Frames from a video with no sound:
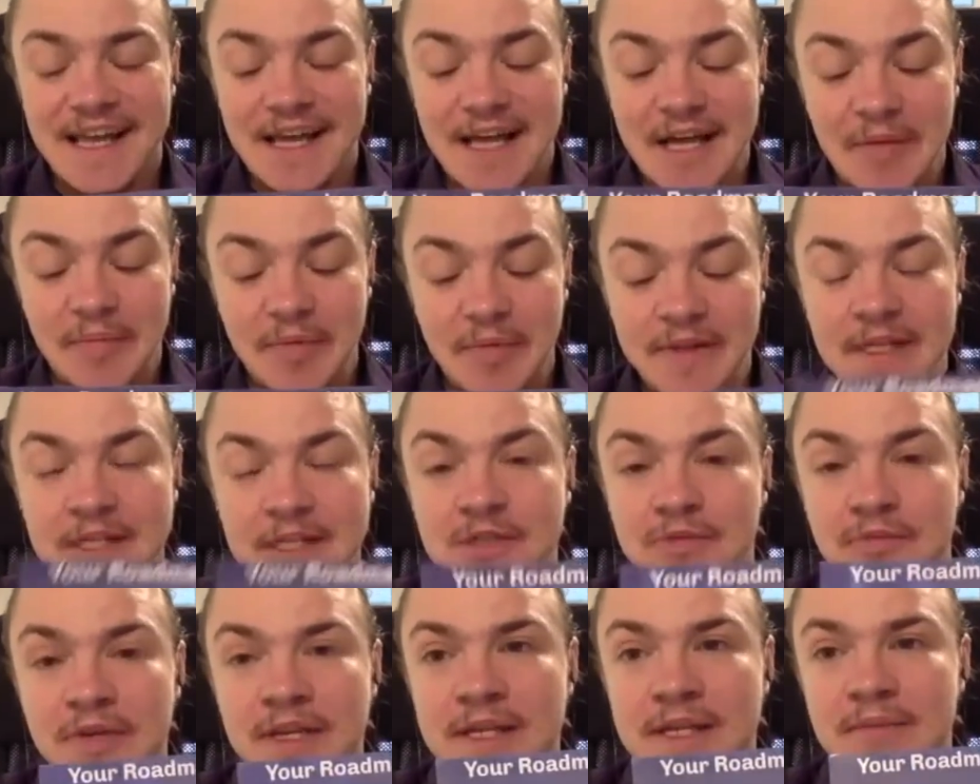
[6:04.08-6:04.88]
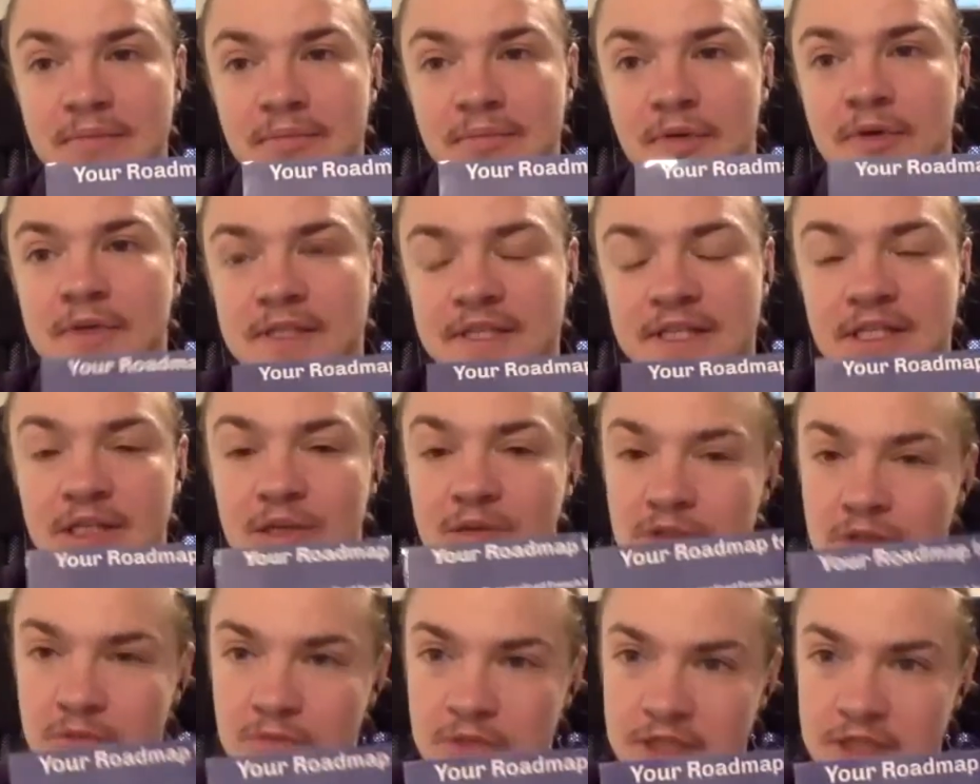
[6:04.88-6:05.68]
But that's really mostly
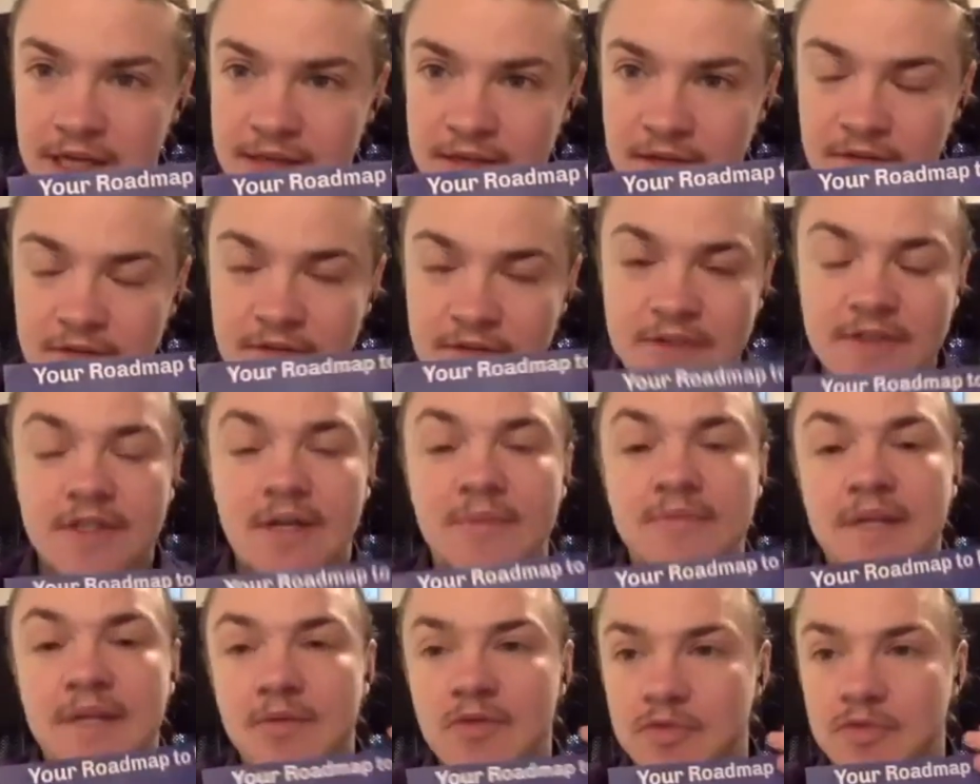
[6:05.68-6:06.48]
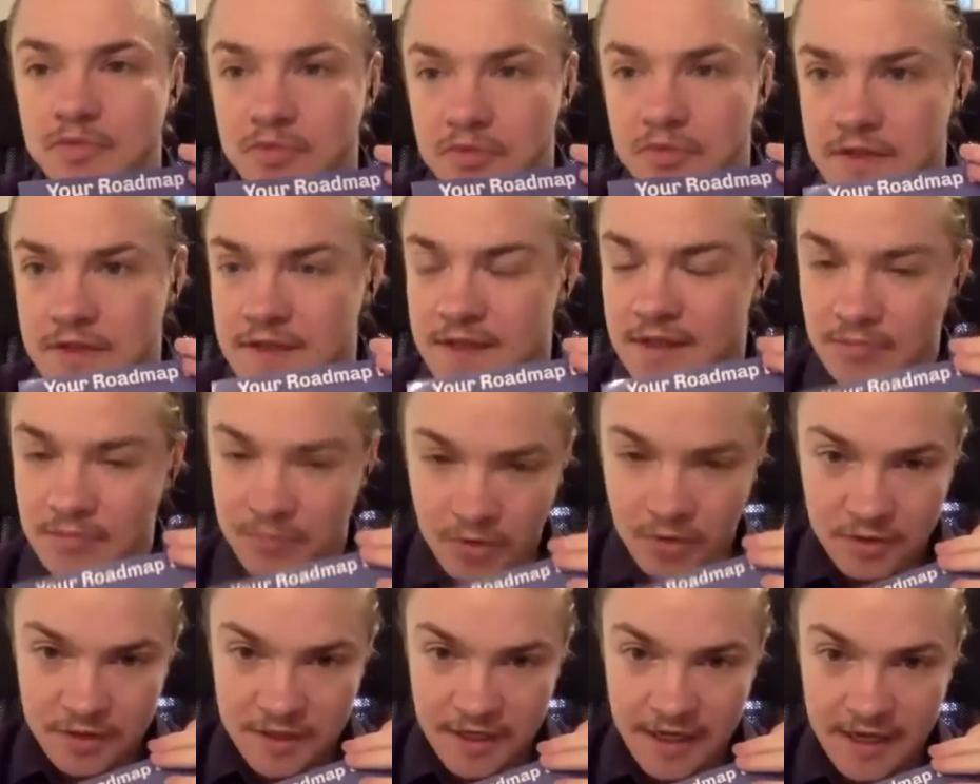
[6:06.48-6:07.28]
YouTube channels, sometimes books and
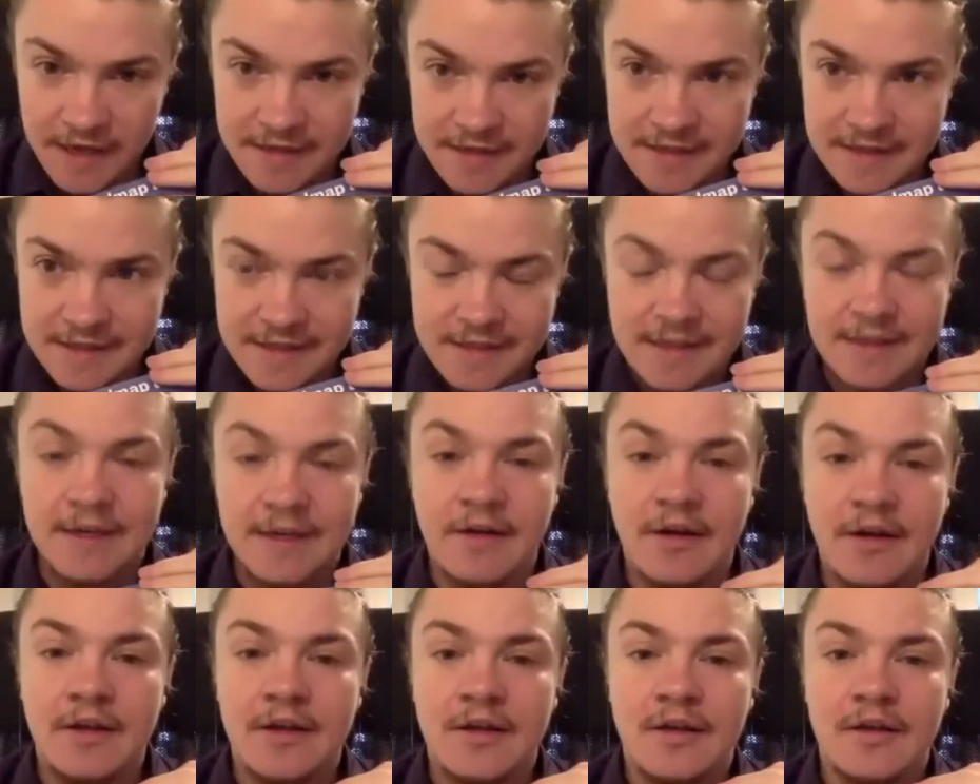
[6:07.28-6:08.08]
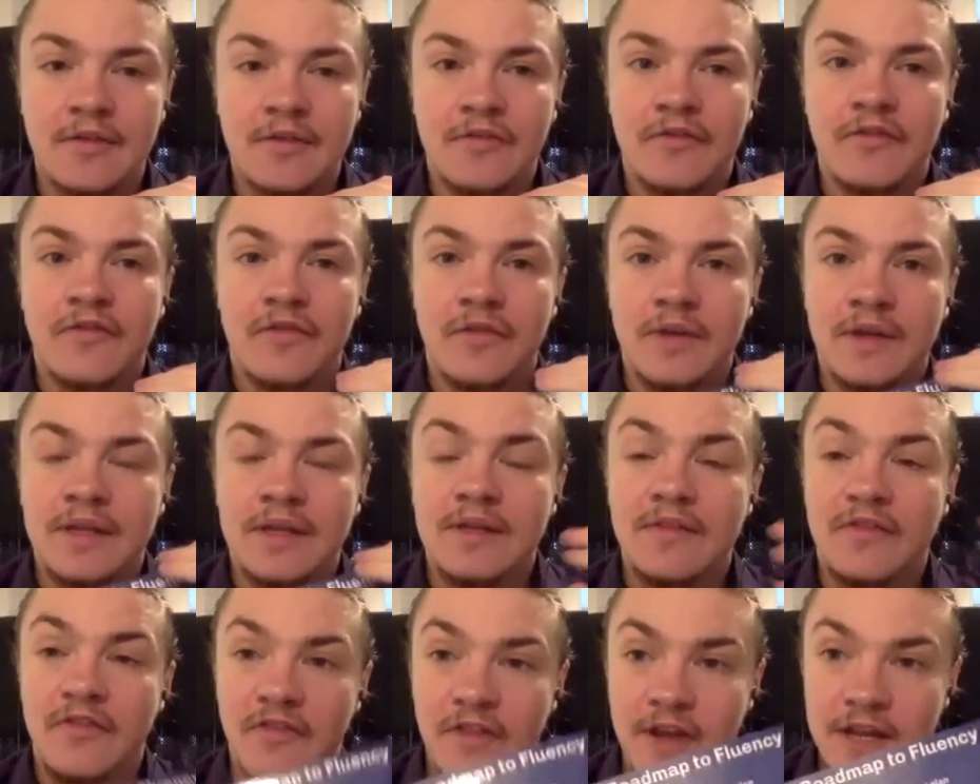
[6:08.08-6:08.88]
podcasts that are
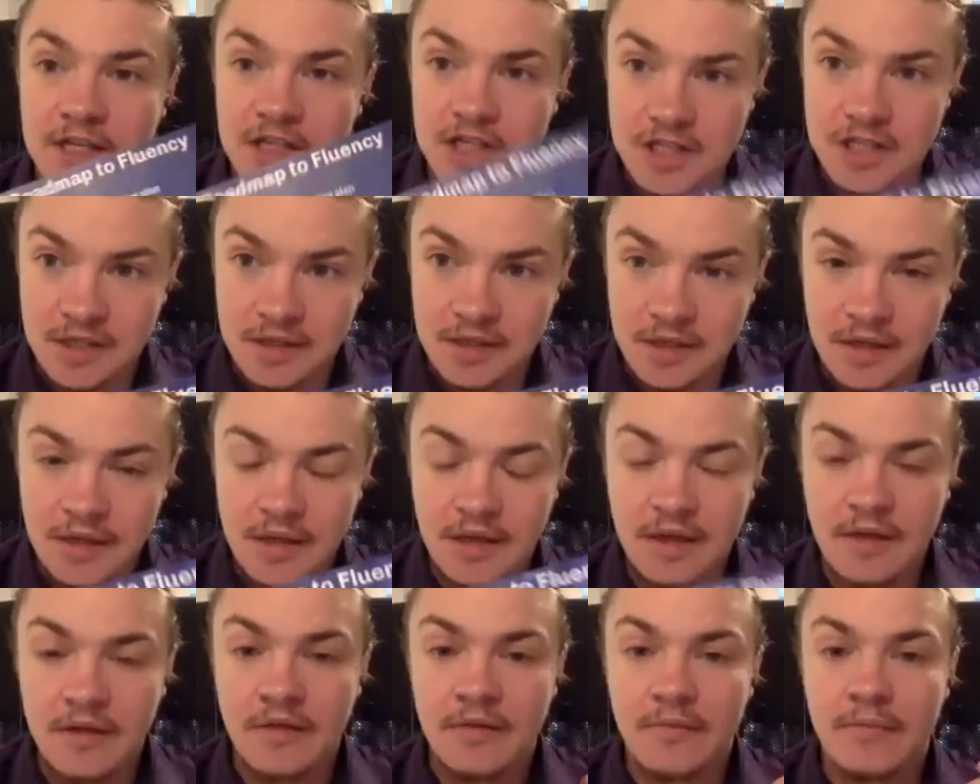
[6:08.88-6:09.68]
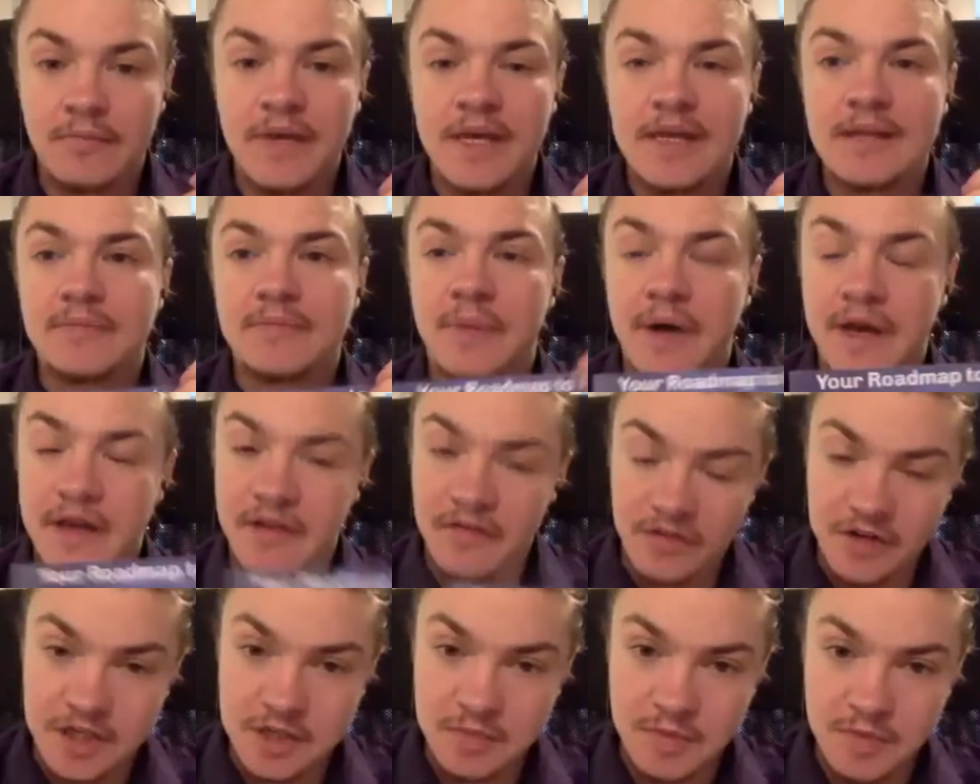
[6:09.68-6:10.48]
in French, made by
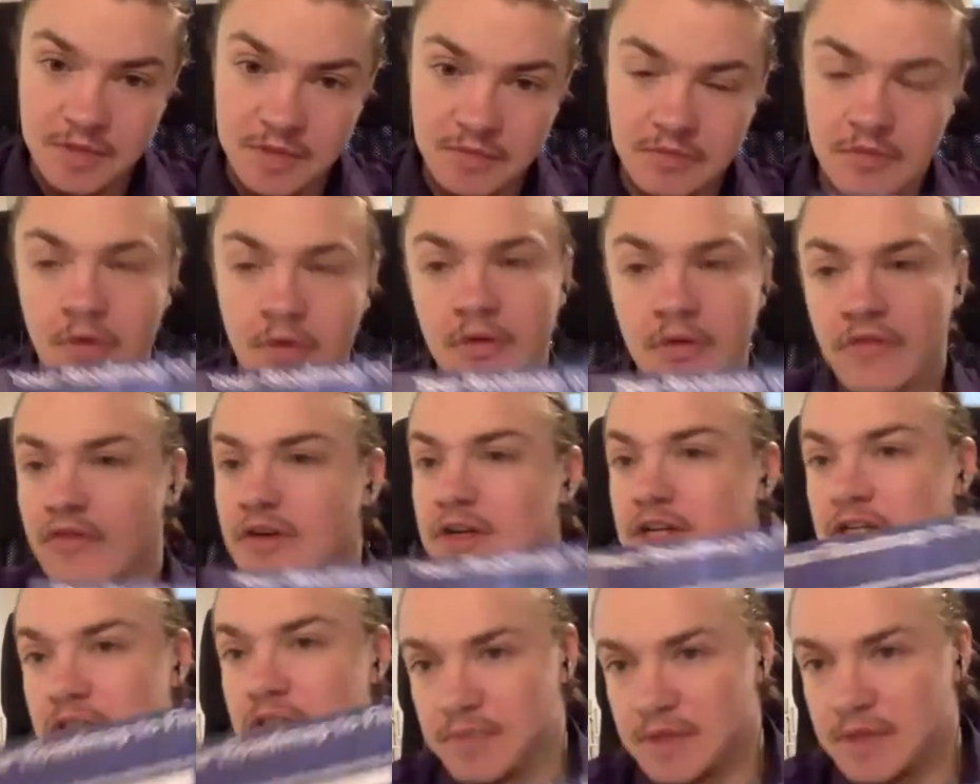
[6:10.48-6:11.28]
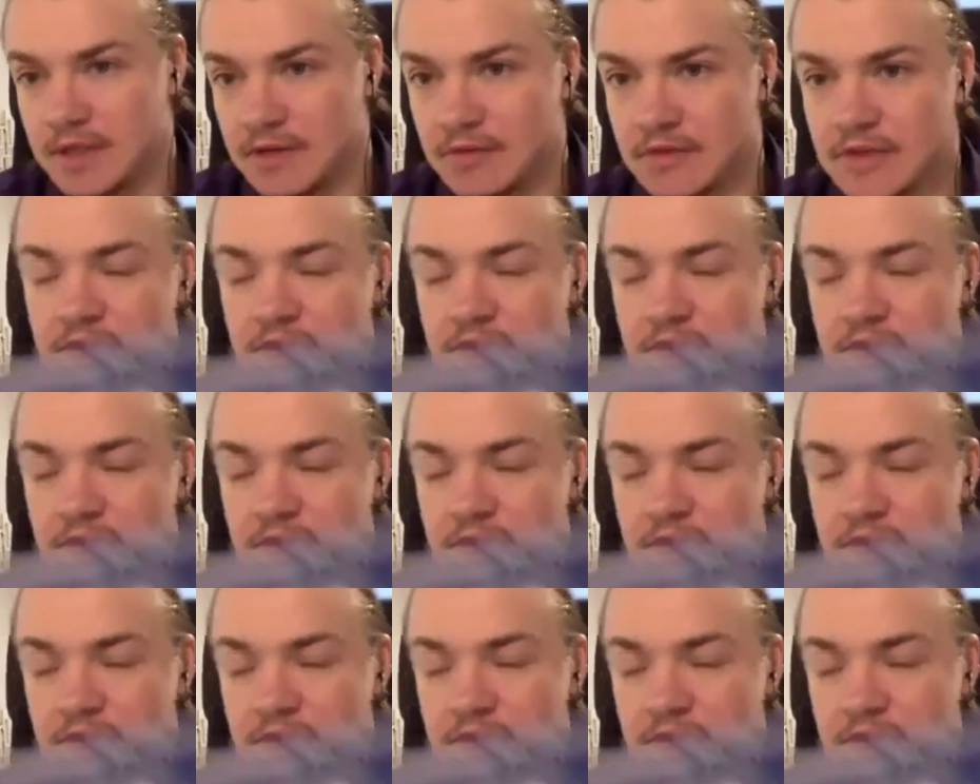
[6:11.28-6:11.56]
French people or French speakers